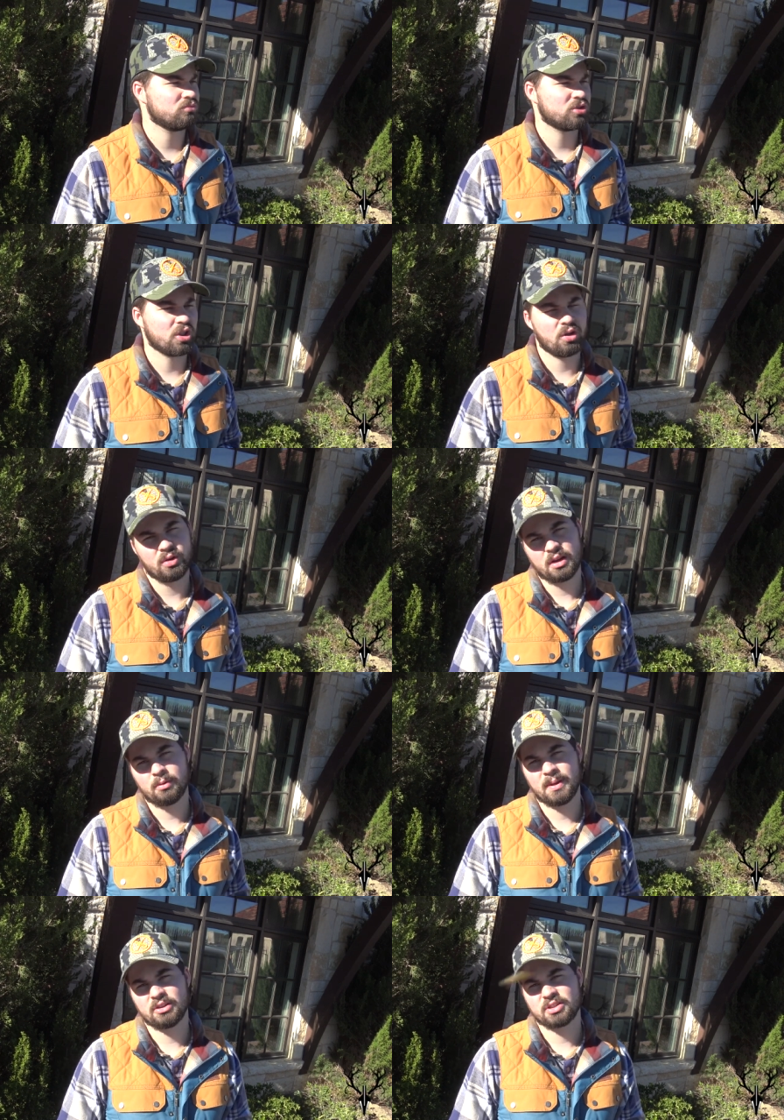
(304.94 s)
So
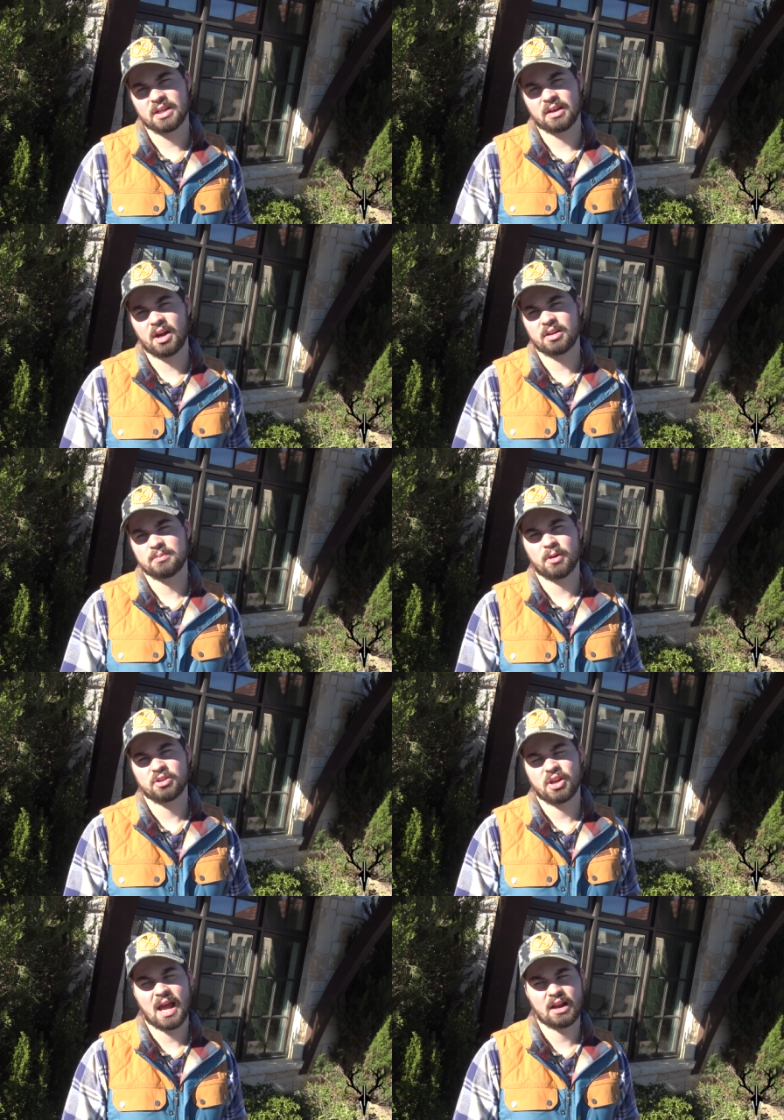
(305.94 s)
it'll be interesting. Not as
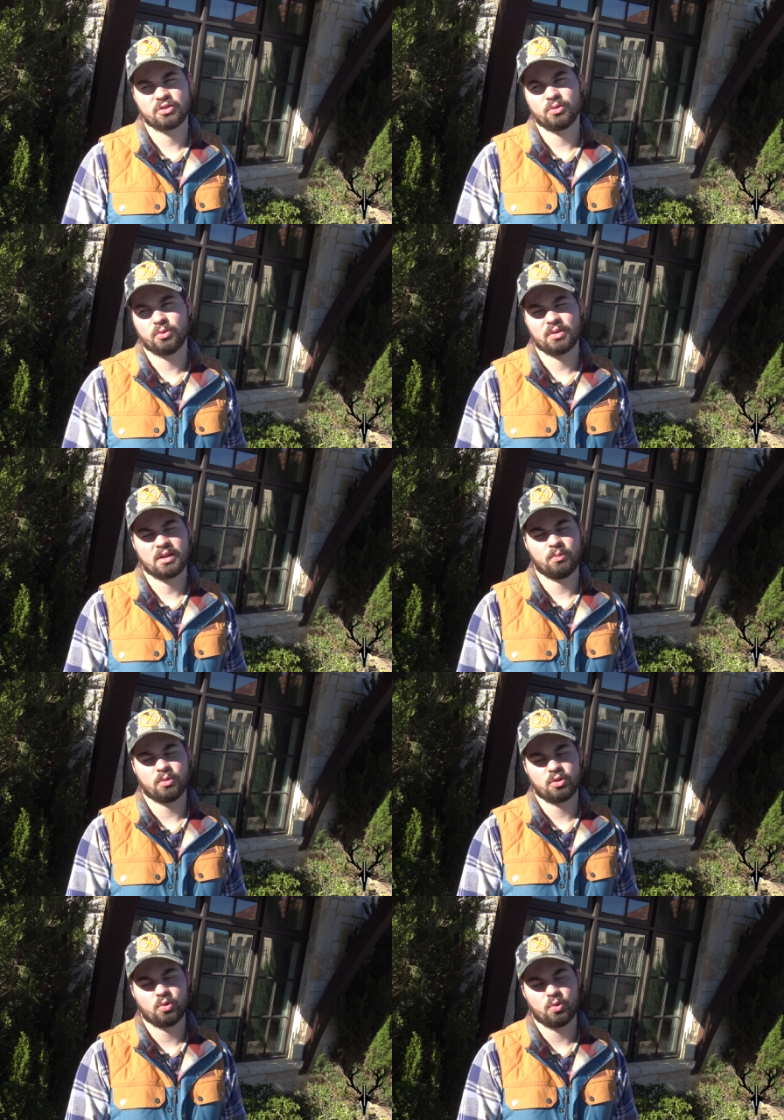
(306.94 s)
much actual
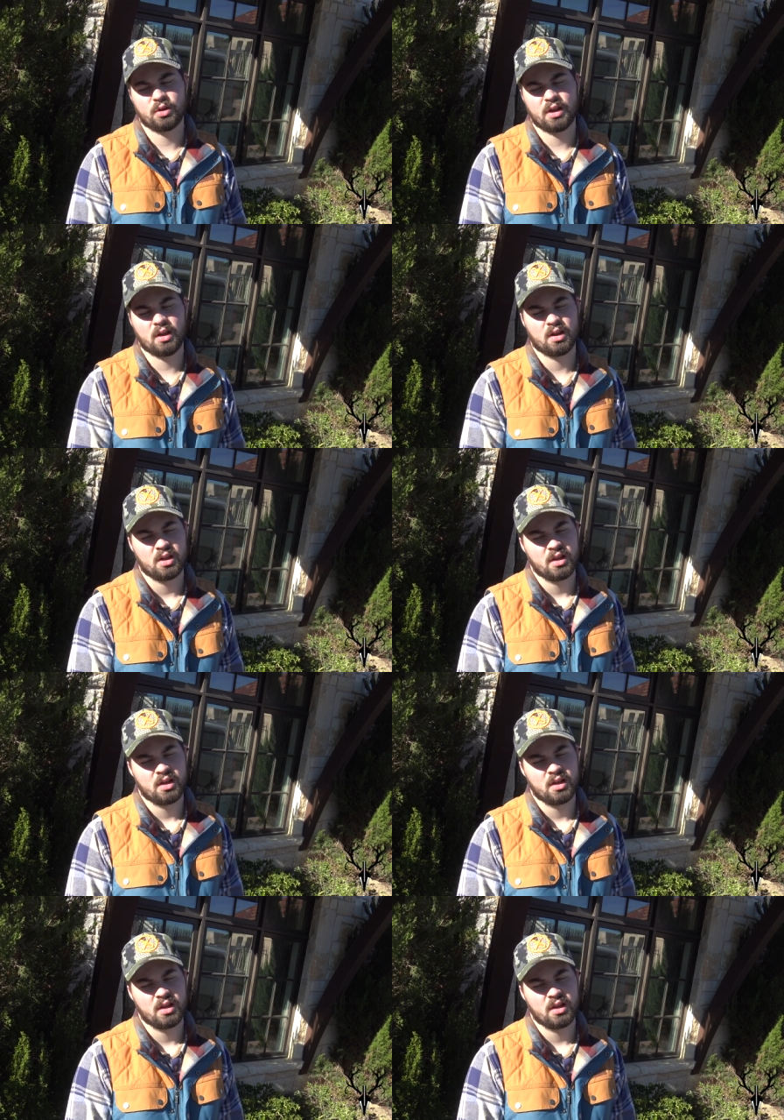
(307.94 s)
recording,